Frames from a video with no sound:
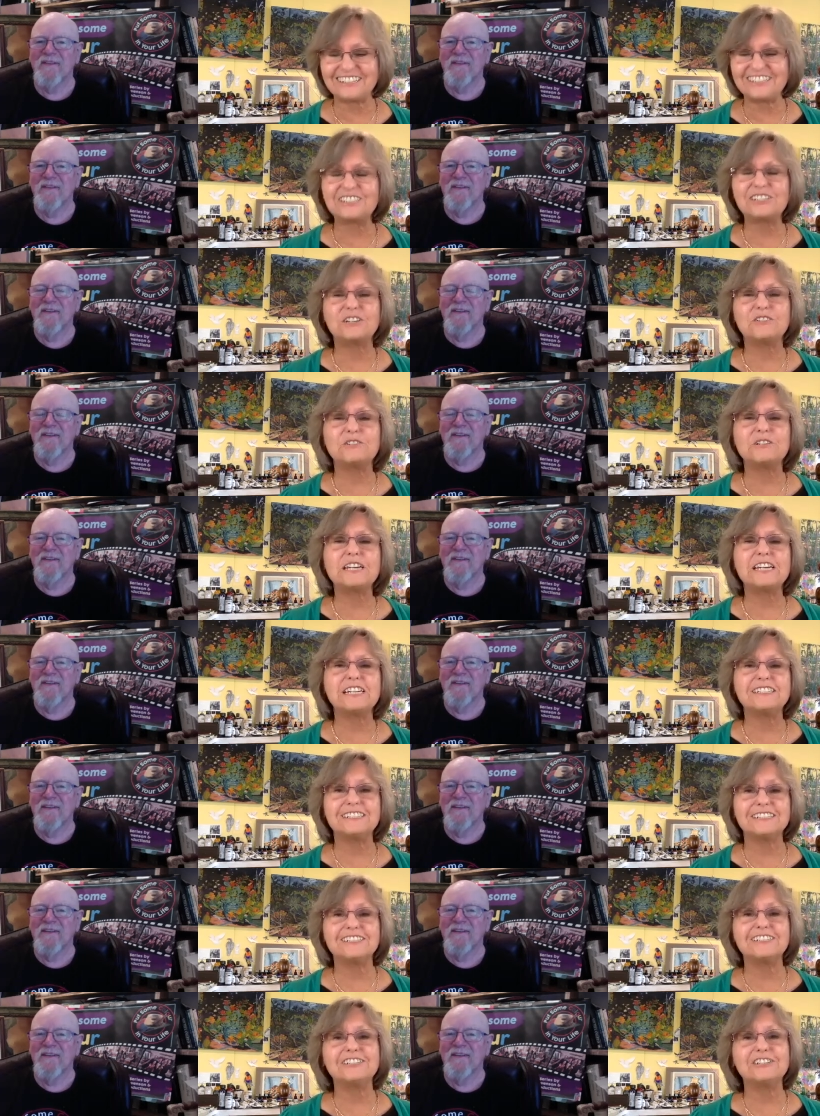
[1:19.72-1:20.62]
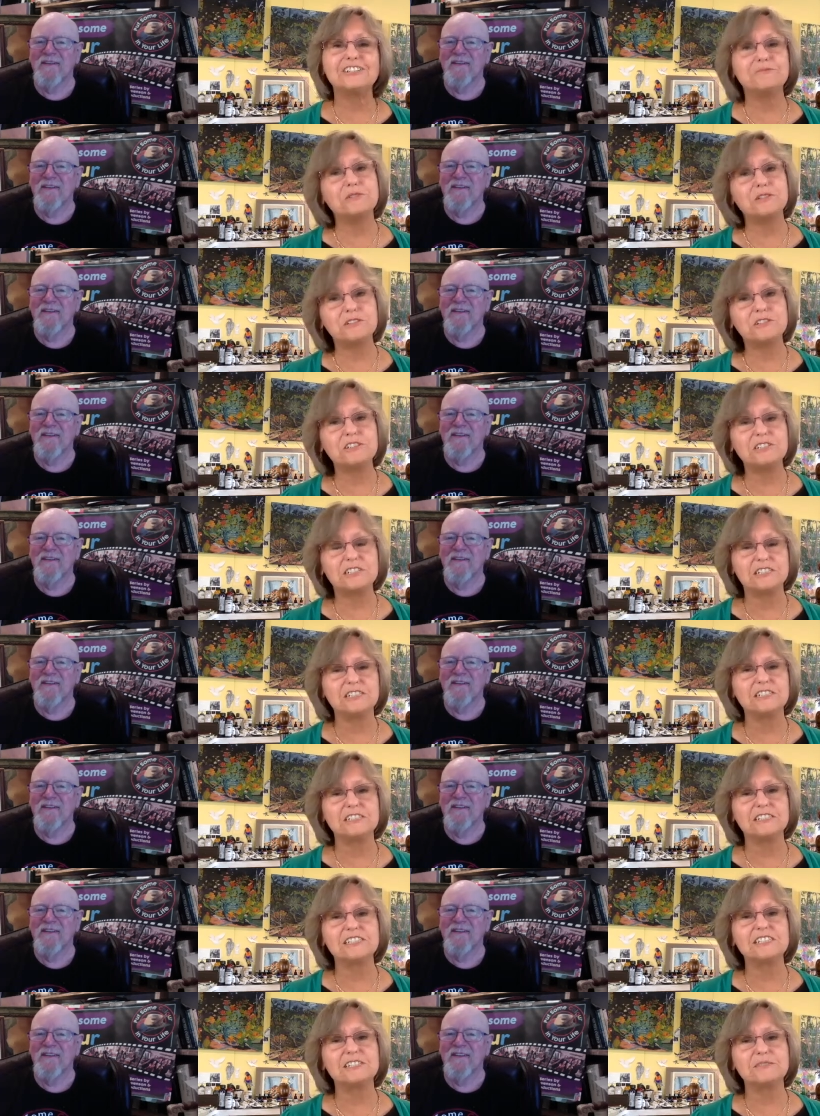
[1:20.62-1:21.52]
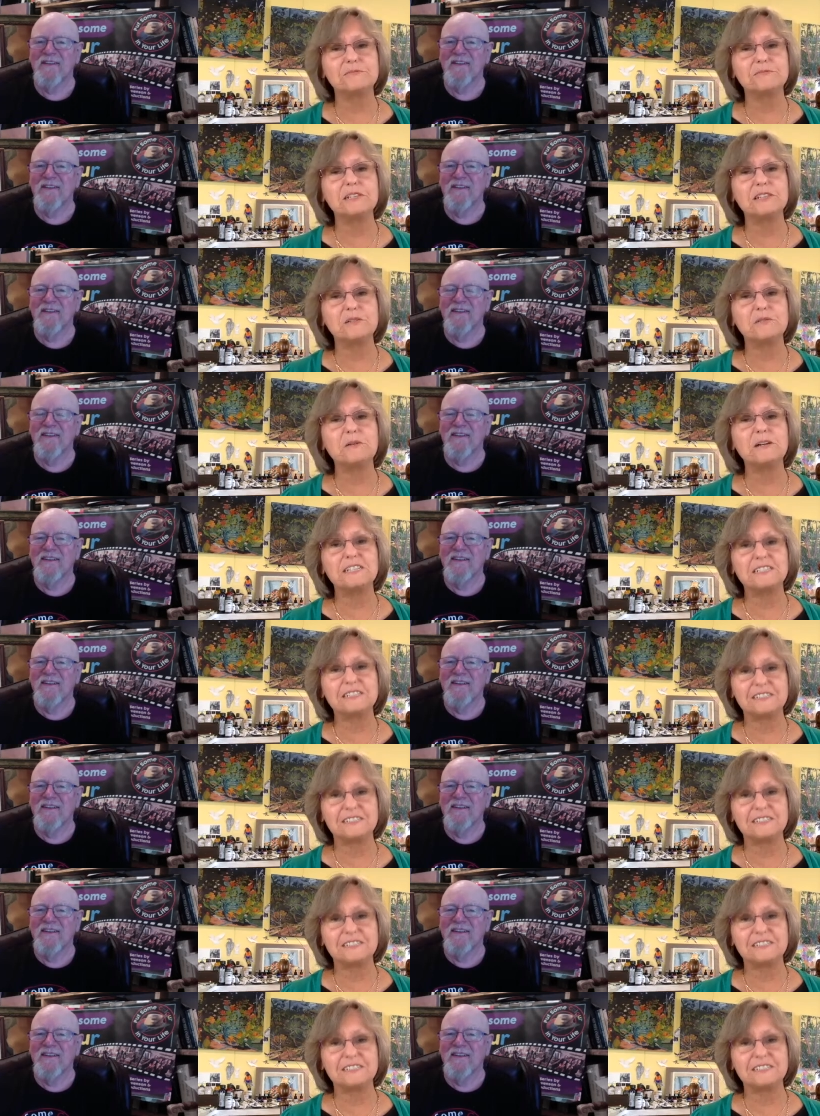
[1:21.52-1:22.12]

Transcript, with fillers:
Speaker 1: creating a community in similar way